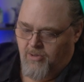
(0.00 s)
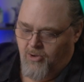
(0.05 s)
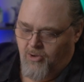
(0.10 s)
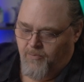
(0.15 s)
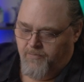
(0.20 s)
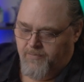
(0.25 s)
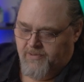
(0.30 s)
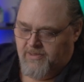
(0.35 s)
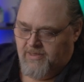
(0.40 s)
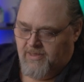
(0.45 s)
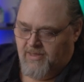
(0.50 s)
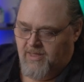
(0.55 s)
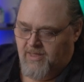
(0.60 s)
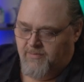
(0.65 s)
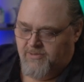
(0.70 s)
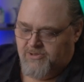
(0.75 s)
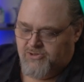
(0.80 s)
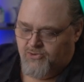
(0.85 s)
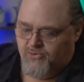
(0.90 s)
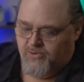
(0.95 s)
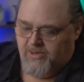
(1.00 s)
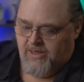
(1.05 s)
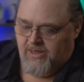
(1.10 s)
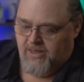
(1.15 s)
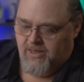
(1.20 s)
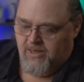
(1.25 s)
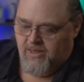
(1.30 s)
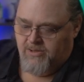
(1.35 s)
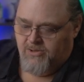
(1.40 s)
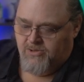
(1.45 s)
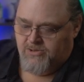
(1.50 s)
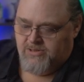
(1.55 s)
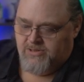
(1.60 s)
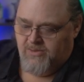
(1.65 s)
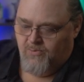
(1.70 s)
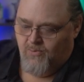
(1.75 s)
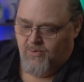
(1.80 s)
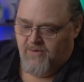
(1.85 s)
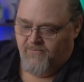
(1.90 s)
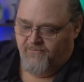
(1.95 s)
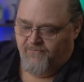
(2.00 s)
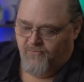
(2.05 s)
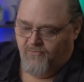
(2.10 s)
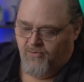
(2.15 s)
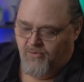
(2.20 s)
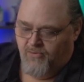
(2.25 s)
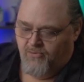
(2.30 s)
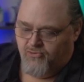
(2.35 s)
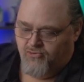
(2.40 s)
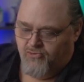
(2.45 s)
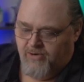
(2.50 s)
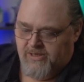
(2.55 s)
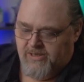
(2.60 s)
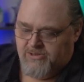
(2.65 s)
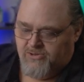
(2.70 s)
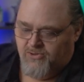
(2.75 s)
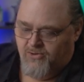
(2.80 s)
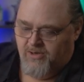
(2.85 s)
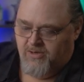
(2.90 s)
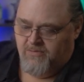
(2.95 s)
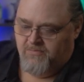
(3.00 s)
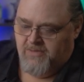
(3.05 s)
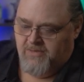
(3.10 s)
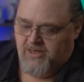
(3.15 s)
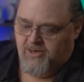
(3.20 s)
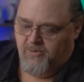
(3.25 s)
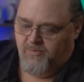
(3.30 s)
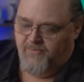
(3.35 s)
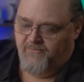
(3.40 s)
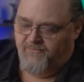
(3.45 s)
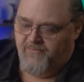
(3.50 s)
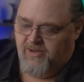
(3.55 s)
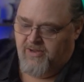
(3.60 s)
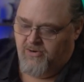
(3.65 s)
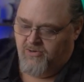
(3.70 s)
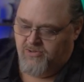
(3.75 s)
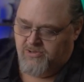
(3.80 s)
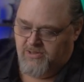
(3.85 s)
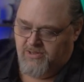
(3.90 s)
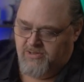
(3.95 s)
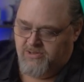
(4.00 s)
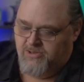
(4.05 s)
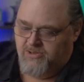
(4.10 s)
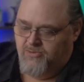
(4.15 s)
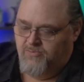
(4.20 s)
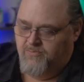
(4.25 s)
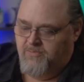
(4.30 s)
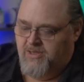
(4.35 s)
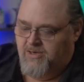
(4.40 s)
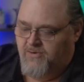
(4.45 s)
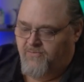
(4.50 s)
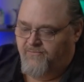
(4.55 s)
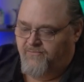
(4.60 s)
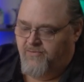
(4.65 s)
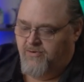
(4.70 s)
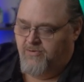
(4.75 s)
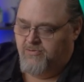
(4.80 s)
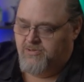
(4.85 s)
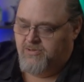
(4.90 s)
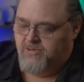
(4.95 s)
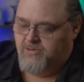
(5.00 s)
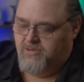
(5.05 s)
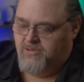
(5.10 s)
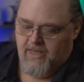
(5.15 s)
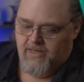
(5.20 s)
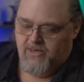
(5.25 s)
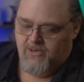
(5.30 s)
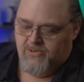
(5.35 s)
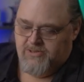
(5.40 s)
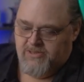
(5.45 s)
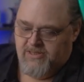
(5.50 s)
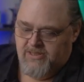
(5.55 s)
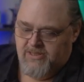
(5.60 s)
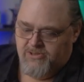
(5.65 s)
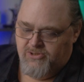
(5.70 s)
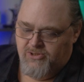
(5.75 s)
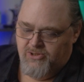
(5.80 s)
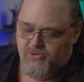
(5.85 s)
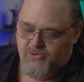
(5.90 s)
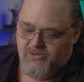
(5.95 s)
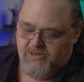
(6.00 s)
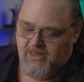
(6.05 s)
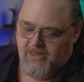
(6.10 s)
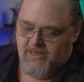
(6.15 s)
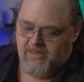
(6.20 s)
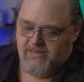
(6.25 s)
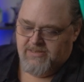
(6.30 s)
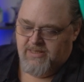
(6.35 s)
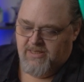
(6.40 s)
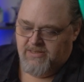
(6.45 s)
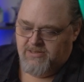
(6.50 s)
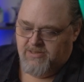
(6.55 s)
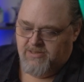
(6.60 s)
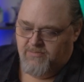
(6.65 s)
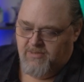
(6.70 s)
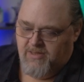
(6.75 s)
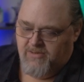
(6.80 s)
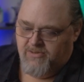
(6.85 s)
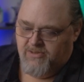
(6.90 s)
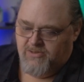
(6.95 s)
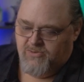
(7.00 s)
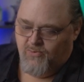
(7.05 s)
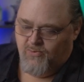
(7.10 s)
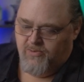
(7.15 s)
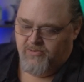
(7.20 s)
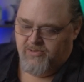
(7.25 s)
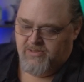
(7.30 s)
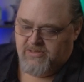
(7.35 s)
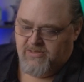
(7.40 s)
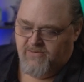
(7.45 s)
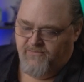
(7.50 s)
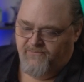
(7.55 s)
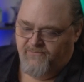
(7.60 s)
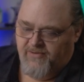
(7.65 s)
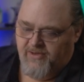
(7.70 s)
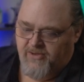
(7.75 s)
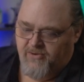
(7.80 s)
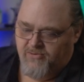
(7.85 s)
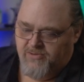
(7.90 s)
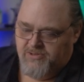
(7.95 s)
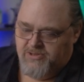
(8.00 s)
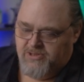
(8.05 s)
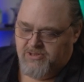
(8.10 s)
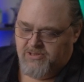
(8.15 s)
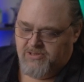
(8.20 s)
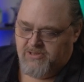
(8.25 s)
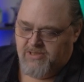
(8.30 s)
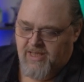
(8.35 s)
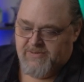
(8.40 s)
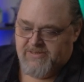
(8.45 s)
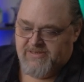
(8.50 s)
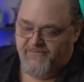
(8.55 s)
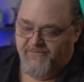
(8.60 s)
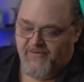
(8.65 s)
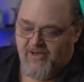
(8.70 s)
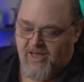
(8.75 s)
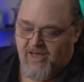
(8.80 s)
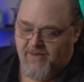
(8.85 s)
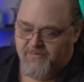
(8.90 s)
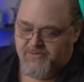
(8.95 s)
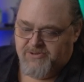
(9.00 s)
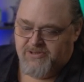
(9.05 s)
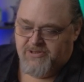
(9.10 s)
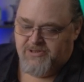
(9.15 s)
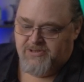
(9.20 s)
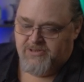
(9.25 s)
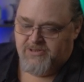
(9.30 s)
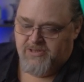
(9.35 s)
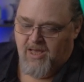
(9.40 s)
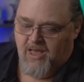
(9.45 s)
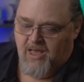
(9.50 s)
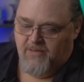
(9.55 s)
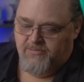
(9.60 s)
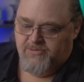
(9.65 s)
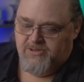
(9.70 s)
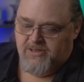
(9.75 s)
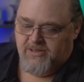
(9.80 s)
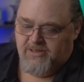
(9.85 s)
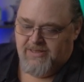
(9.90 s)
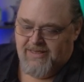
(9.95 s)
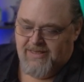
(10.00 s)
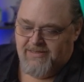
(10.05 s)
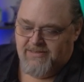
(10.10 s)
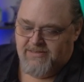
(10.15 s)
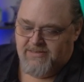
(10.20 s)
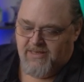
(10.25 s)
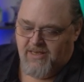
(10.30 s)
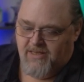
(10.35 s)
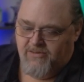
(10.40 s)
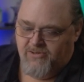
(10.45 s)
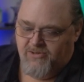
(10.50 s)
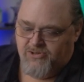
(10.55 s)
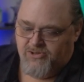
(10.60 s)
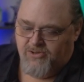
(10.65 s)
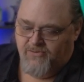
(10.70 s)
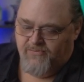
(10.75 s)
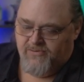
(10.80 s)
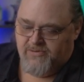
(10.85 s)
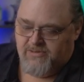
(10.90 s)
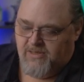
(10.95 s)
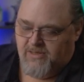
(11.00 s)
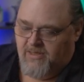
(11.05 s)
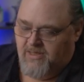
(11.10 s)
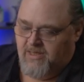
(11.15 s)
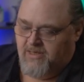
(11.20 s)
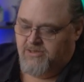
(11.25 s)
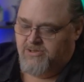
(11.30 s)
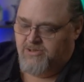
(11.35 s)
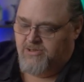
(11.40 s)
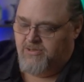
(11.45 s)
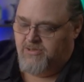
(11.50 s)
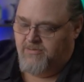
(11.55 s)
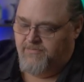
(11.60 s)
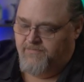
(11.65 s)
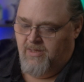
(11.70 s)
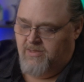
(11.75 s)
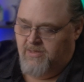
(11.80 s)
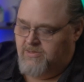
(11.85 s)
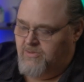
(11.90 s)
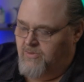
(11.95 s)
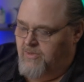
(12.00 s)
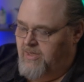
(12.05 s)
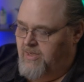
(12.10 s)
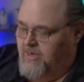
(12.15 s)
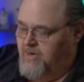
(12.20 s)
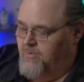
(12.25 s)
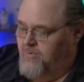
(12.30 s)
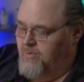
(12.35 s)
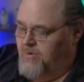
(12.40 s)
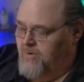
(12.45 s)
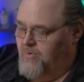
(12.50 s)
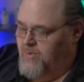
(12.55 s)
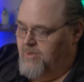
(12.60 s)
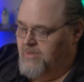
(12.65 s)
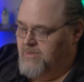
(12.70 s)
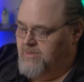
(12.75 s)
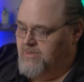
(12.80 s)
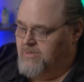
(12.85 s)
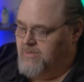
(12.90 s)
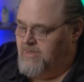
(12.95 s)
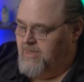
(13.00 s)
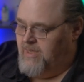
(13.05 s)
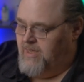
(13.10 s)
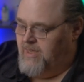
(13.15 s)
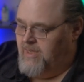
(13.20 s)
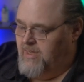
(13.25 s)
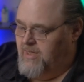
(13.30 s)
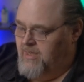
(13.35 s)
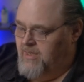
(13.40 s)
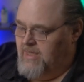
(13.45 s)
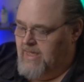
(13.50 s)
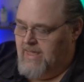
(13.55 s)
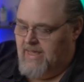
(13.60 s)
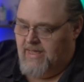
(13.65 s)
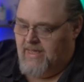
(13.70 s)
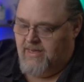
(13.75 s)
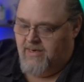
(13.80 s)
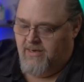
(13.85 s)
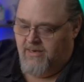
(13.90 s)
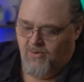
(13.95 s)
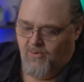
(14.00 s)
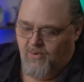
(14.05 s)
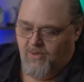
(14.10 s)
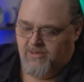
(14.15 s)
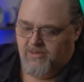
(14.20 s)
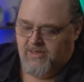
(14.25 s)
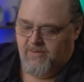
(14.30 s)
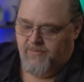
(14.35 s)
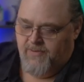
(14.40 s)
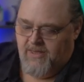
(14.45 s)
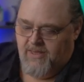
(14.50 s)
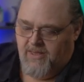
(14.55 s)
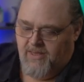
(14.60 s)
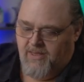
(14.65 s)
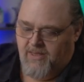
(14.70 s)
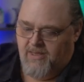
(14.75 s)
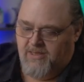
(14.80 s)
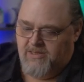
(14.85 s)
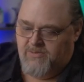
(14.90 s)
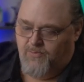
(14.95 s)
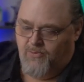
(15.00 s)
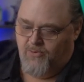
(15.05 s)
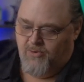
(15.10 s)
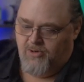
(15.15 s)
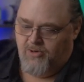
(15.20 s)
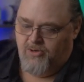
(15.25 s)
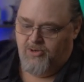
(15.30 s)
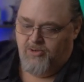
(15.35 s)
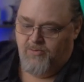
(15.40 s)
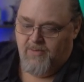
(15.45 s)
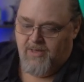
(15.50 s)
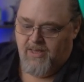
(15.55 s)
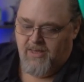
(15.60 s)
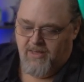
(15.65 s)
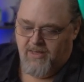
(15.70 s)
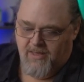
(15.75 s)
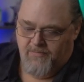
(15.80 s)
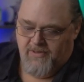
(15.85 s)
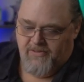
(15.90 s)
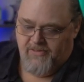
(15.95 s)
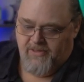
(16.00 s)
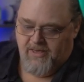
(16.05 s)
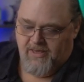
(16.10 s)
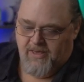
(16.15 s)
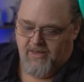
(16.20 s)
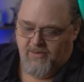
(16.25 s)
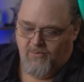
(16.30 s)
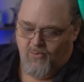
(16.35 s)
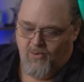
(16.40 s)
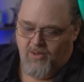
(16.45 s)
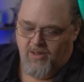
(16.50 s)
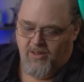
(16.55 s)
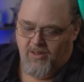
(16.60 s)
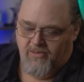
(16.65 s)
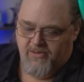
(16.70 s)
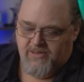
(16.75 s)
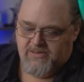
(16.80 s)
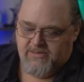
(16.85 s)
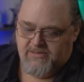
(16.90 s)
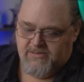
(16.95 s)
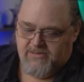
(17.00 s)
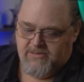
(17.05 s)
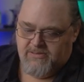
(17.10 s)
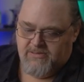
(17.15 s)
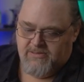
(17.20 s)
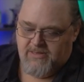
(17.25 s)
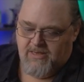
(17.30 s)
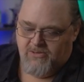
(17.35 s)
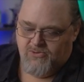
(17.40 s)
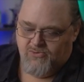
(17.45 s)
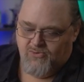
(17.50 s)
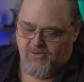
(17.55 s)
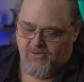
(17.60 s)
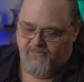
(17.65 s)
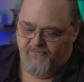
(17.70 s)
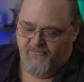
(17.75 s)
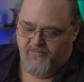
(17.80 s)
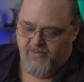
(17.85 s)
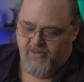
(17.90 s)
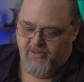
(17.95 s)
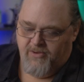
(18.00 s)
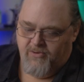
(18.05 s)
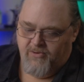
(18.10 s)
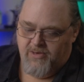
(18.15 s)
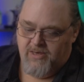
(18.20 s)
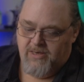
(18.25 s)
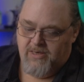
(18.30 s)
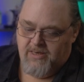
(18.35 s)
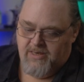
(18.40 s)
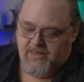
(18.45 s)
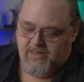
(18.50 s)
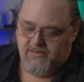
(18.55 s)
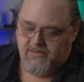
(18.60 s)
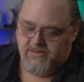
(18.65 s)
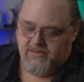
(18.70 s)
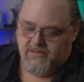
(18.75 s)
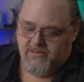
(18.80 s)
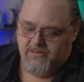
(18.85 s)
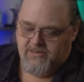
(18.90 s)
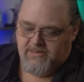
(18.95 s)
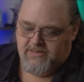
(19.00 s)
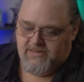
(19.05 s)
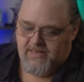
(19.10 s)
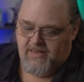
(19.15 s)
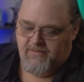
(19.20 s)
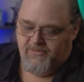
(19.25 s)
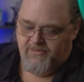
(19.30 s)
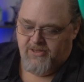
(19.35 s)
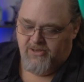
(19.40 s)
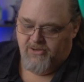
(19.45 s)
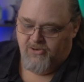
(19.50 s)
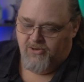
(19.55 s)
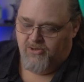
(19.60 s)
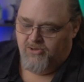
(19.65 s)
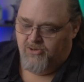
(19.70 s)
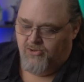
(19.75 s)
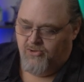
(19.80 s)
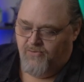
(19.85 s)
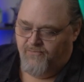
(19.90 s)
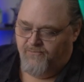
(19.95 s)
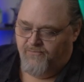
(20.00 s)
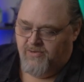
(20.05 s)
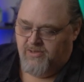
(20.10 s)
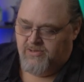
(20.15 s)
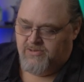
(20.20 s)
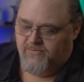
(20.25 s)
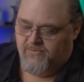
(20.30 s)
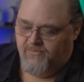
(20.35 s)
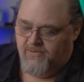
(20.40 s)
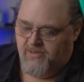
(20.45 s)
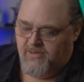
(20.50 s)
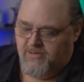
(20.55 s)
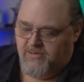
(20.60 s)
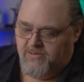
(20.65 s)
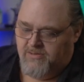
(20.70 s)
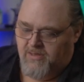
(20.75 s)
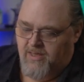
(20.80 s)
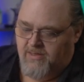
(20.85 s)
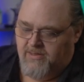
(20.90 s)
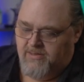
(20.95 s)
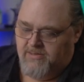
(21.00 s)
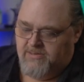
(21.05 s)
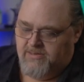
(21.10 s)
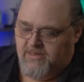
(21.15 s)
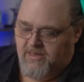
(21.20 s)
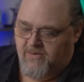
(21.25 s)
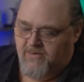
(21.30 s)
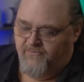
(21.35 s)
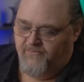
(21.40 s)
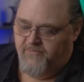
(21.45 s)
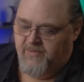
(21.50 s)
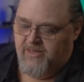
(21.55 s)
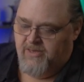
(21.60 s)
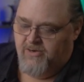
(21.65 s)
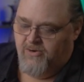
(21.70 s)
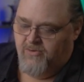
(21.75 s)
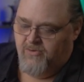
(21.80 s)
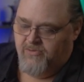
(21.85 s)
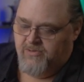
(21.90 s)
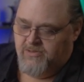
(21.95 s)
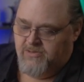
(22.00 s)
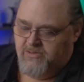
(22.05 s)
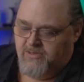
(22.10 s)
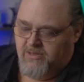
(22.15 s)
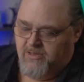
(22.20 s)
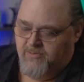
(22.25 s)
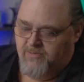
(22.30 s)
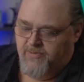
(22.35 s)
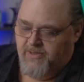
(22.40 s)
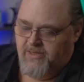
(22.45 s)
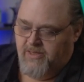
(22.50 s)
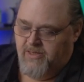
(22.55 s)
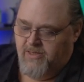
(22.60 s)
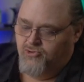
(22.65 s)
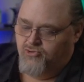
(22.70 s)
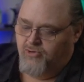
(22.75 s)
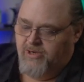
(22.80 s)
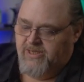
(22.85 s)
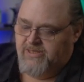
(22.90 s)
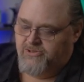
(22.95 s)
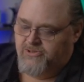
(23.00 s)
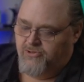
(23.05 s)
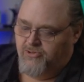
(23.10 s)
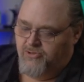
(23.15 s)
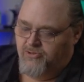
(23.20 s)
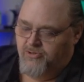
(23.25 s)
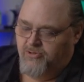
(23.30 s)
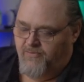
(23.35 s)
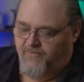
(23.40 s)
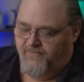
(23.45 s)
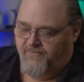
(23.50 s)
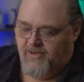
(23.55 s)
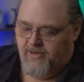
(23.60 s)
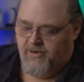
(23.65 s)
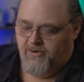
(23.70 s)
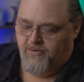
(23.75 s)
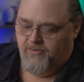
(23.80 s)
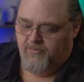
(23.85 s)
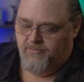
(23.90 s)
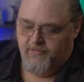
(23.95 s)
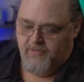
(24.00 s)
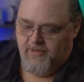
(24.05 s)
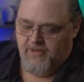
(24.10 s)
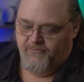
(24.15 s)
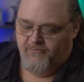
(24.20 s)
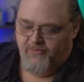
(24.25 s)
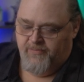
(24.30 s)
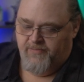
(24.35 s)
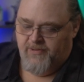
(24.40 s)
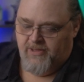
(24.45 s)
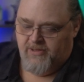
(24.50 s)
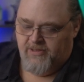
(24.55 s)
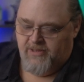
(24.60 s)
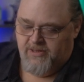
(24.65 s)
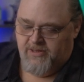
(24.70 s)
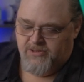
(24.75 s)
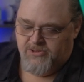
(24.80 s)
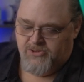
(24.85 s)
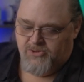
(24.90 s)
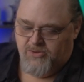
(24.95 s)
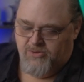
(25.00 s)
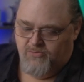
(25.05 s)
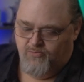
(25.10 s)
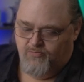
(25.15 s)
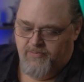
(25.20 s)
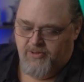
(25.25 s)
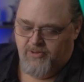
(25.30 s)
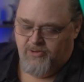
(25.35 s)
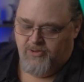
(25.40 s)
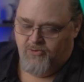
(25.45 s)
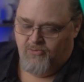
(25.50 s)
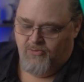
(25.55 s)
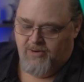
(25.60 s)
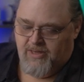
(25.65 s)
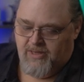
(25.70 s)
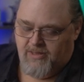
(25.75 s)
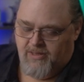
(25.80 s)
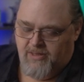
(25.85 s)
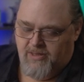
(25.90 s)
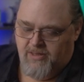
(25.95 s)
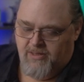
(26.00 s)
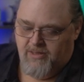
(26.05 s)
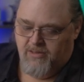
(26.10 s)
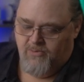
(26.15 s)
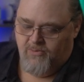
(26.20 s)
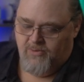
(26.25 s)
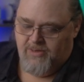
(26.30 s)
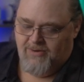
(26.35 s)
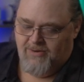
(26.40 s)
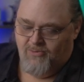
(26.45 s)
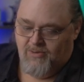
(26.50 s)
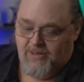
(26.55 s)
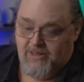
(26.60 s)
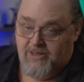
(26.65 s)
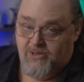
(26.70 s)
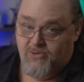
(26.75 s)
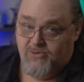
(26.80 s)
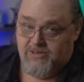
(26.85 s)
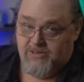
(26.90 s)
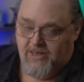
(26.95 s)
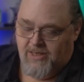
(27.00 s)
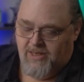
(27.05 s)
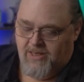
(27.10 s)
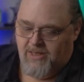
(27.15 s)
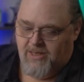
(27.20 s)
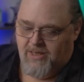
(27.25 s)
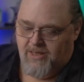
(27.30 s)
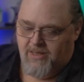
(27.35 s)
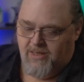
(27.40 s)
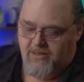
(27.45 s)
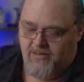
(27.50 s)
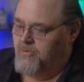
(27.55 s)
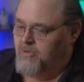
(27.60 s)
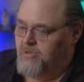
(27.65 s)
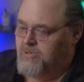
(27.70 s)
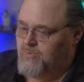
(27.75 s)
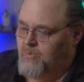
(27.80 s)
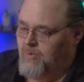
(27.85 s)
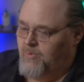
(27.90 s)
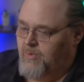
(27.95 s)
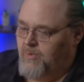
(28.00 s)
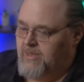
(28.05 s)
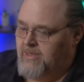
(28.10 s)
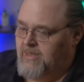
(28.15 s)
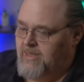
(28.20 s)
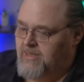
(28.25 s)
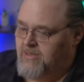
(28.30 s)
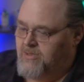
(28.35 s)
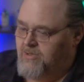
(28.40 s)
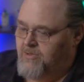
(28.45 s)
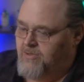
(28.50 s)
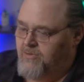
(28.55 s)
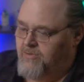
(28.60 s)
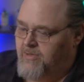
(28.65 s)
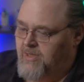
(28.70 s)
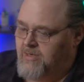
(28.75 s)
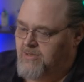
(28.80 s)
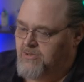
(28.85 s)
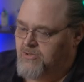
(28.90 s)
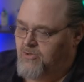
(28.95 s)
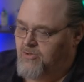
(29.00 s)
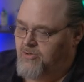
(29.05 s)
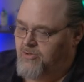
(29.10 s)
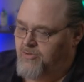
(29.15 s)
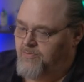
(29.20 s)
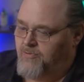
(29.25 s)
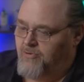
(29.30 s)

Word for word: open telemetry and you'll see one for tracer and meter provider. So let's do meter first. And notice these are using extension methods where this configure is just specific options object inside the service collection. And so here we're going to say add OLTP exporter. You might be thinking, well, this sounds really familiar and it is. It's the same thing you're going to do for each of these. And instead of meter, this is going to be tracer provider. If we build it, it should build correctly, though we're not really using it yet, because what we need to do then is go to the